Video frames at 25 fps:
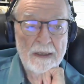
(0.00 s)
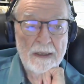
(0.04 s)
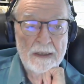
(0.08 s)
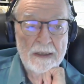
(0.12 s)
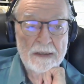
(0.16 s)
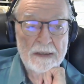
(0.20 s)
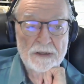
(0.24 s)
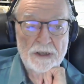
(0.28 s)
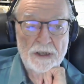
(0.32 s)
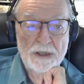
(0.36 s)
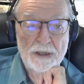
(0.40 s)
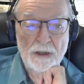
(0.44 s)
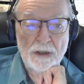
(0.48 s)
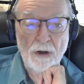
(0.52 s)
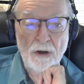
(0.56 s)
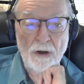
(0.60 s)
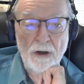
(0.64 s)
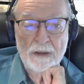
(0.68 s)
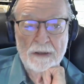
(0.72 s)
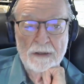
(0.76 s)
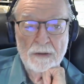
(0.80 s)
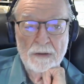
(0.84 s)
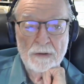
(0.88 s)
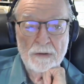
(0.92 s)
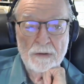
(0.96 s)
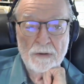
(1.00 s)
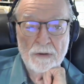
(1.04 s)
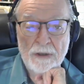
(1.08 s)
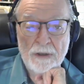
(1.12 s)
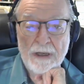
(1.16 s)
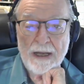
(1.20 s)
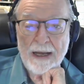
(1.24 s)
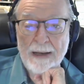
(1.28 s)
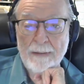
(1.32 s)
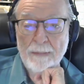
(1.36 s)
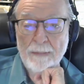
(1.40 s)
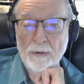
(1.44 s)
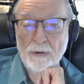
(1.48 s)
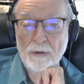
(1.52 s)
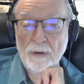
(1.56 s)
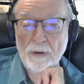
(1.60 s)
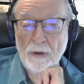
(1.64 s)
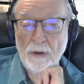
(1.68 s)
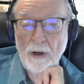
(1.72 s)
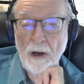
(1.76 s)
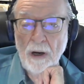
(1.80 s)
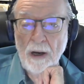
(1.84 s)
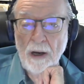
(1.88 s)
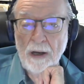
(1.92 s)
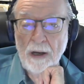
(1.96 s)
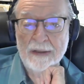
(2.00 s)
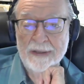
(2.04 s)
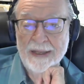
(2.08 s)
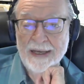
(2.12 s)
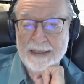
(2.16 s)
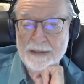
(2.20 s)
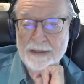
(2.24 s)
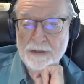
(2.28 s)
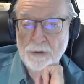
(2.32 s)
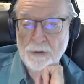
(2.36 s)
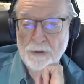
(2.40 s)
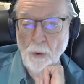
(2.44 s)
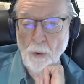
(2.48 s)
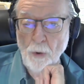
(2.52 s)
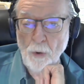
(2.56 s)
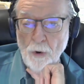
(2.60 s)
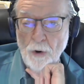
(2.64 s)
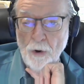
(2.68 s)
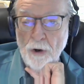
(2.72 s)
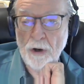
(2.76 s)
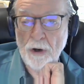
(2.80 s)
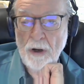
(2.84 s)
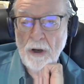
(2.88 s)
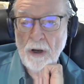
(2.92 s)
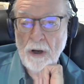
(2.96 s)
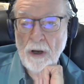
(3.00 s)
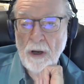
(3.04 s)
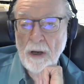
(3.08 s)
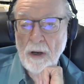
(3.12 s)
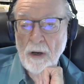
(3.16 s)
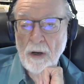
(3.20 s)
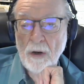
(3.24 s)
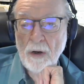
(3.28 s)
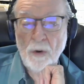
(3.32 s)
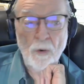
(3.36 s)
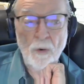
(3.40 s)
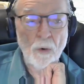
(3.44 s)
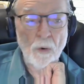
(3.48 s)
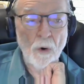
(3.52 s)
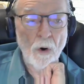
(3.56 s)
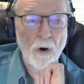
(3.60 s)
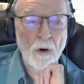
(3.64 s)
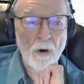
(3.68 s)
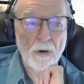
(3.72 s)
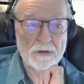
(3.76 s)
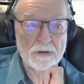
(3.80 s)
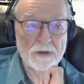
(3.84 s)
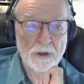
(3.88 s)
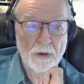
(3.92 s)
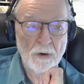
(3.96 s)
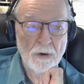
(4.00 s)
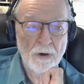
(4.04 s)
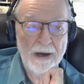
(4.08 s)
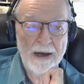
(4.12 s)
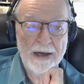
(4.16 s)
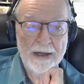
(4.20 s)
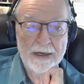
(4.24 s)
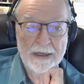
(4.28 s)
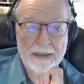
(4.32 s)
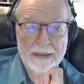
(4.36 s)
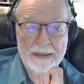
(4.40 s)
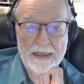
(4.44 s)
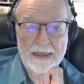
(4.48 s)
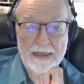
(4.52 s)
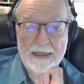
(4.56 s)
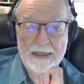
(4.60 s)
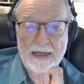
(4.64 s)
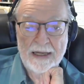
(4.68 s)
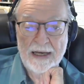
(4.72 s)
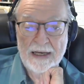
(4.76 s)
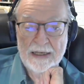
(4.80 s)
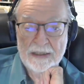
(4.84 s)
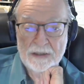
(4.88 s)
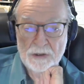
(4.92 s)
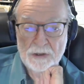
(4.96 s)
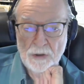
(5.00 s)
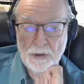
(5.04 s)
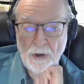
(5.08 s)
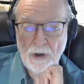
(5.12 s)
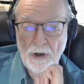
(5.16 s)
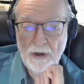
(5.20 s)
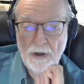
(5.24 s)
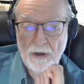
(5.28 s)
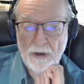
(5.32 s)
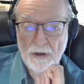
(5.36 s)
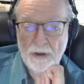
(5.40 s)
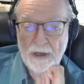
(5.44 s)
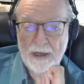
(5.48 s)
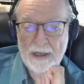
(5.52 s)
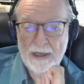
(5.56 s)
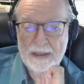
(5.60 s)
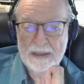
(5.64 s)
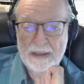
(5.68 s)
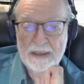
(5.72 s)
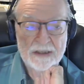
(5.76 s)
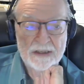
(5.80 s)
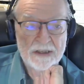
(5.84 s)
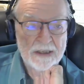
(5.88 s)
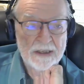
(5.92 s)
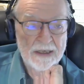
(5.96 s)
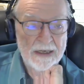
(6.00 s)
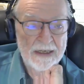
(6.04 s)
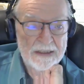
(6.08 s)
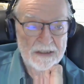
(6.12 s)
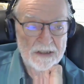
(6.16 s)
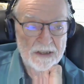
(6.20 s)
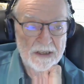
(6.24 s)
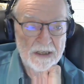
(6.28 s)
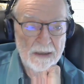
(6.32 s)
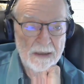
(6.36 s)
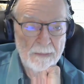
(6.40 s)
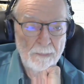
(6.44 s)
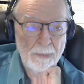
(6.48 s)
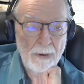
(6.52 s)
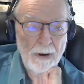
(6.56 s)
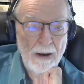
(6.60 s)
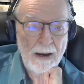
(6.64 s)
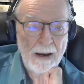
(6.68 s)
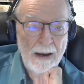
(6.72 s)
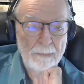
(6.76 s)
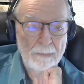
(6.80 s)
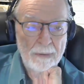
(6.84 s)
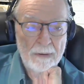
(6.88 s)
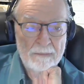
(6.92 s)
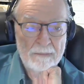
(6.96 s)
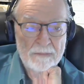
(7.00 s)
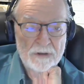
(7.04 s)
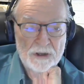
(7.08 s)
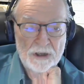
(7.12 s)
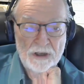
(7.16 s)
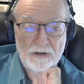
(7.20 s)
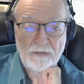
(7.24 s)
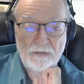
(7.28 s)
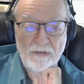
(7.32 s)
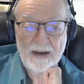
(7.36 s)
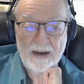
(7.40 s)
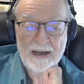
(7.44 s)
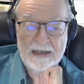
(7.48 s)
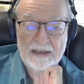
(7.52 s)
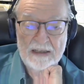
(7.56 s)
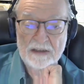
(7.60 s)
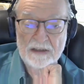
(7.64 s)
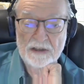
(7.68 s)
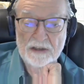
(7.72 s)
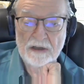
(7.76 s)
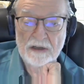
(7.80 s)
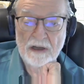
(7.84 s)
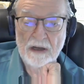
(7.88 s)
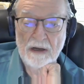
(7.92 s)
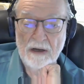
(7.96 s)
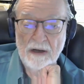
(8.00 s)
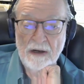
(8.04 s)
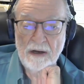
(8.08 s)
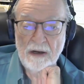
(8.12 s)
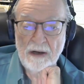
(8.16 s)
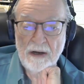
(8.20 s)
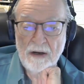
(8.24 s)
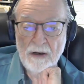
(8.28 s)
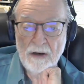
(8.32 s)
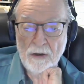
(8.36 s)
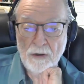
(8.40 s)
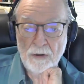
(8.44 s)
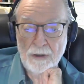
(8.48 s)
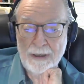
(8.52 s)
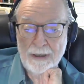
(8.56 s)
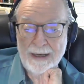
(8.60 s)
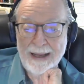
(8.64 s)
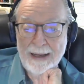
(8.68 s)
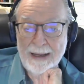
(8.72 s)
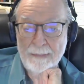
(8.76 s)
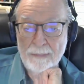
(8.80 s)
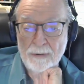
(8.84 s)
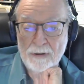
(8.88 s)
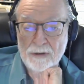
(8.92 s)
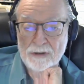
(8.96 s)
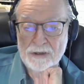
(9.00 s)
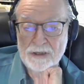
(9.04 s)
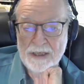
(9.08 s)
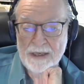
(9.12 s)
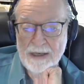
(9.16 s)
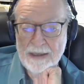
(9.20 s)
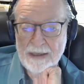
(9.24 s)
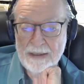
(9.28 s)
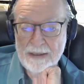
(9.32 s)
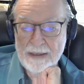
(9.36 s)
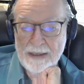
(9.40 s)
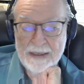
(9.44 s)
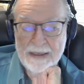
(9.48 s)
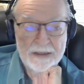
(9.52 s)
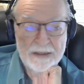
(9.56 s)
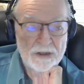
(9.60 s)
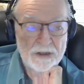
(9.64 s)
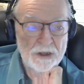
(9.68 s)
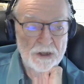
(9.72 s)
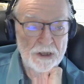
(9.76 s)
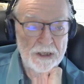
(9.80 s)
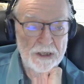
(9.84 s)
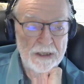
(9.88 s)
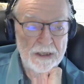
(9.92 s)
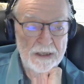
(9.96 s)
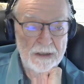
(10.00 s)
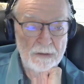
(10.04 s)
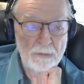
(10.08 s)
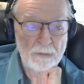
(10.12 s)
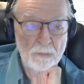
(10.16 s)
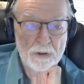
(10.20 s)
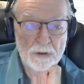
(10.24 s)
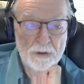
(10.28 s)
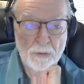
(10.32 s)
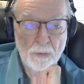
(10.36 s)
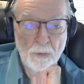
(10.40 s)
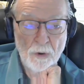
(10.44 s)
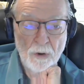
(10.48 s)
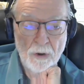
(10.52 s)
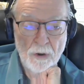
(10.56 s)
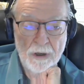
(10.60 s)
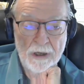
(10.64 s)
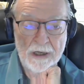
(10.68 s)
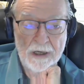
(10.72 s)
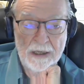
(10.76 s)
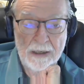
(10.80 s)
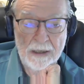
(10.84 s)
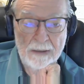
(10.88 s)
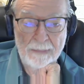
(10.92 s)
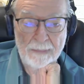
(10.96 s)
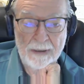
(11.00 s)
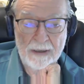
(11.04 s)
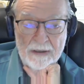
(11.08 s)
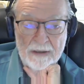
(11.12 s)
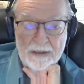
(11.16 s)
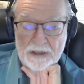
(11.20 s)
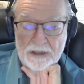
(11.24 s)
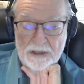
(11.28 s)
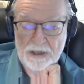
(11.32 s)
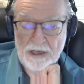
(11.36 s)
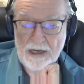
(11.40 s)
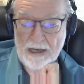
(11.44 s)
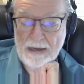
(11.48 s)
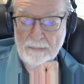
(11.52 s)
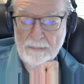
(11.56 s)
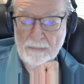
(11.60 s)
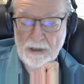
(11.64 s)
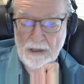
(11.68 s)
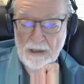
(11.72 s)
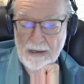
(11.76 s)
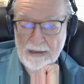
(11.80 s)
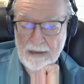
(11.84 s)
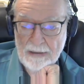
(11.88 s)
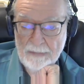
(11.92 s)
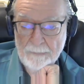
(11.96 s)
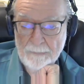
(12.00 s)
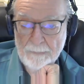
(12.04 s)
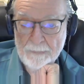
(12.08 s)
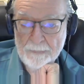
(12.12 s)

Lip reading: She talked to her neighbor next door, who also had a teenage daughter, and discussed the problem she faced. Her neighbor said that she was worried about the same thing.